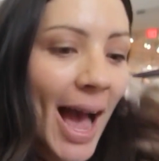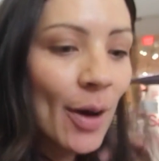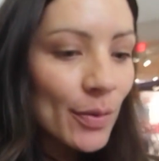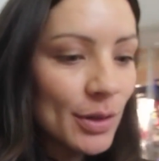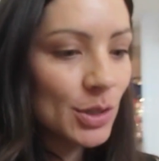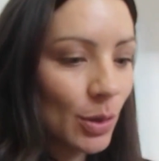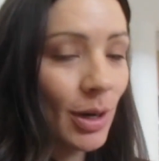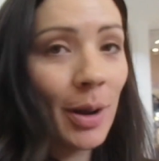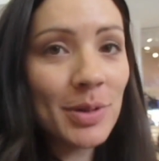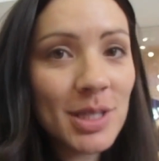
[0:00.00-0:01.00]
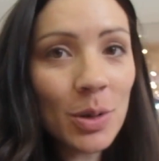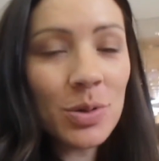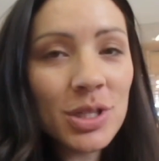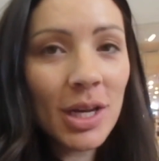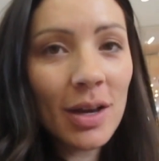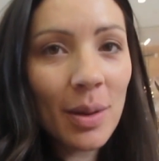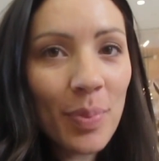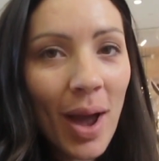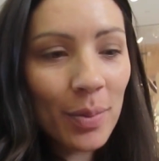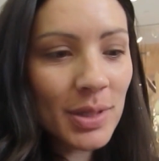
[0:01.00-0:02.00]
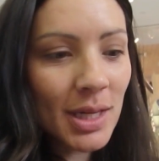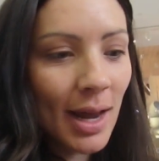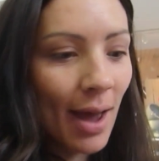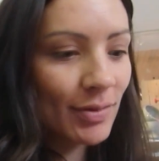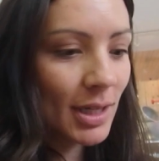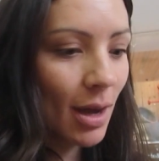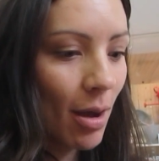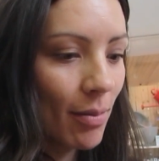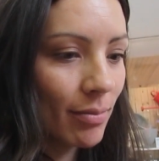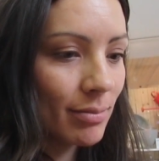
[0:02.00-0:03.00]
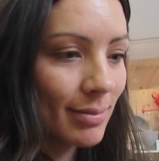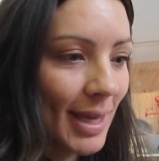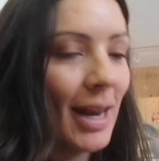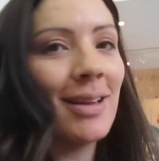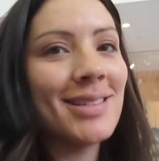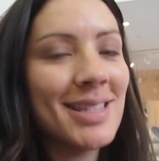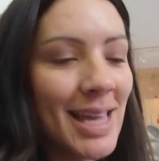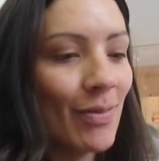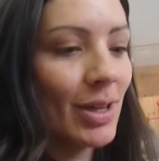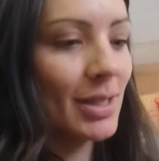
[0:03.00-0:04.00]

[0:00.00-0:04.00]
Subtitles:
out of the stroller and I was so scared that Brad was going to have to come get us and save